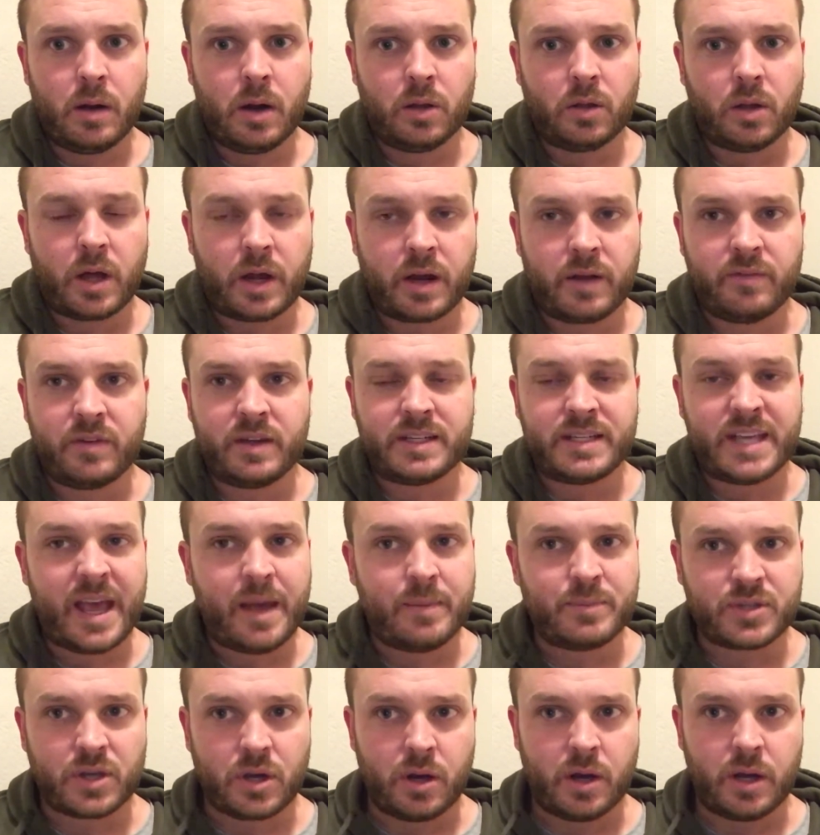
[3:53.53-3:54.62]
a lot of
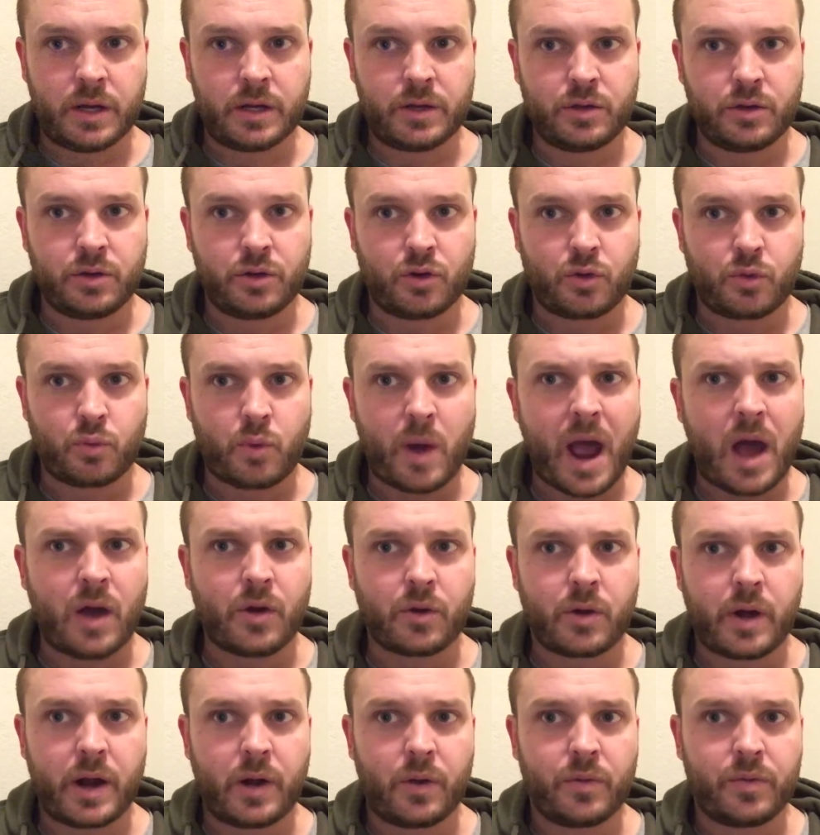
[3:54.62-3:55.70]
attempts on your
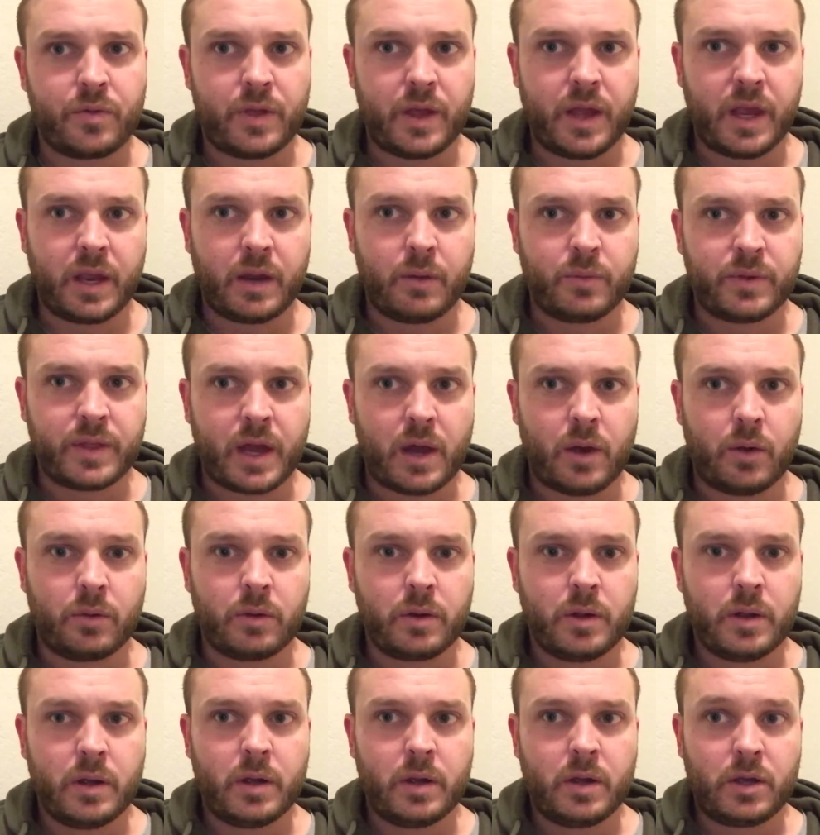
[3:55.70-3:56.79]
router, I don't think, without
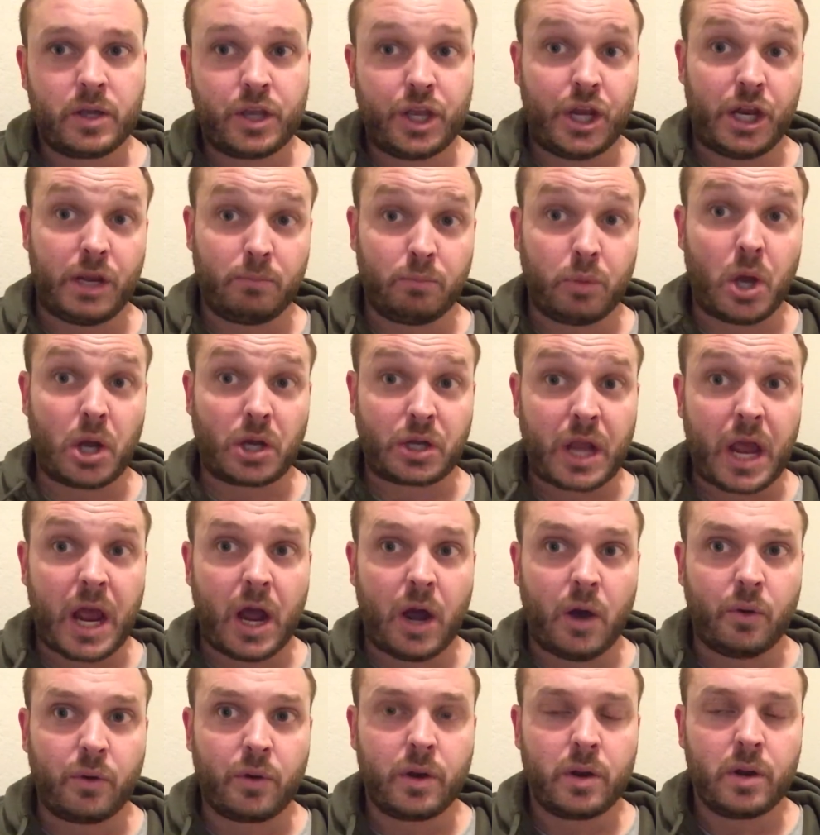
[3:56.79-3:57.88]
getting blocked
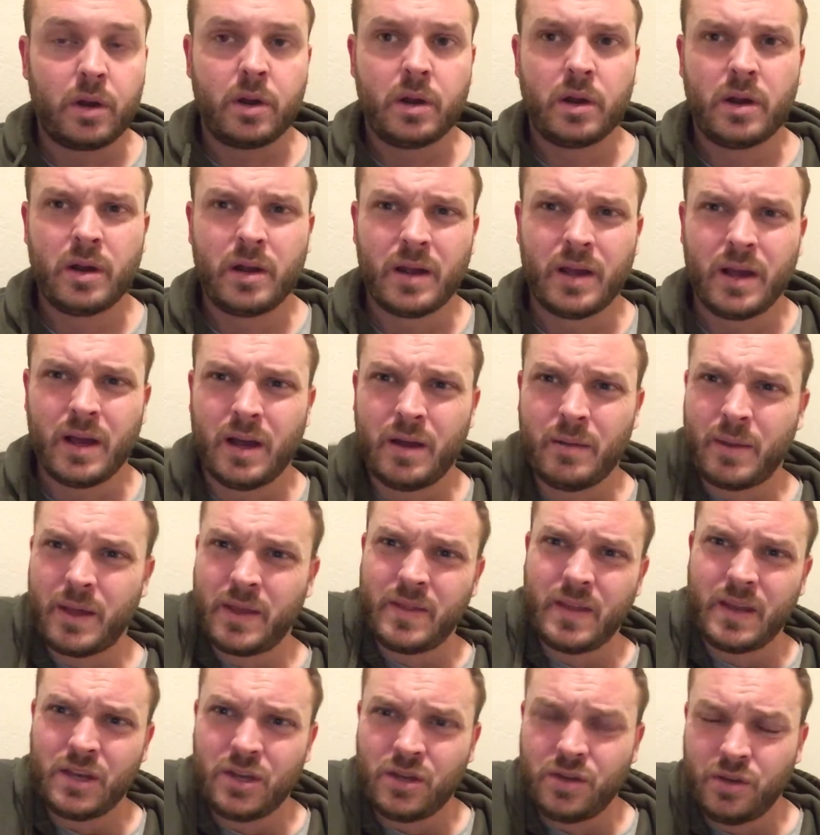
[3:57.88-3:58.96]
out.
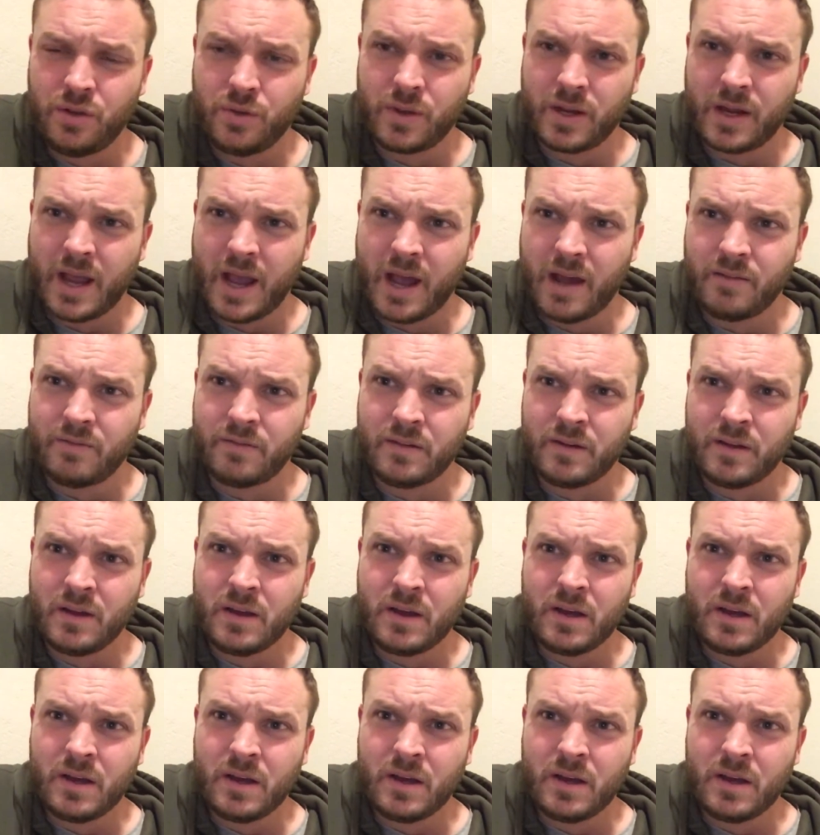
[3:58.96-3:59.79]
And then you can have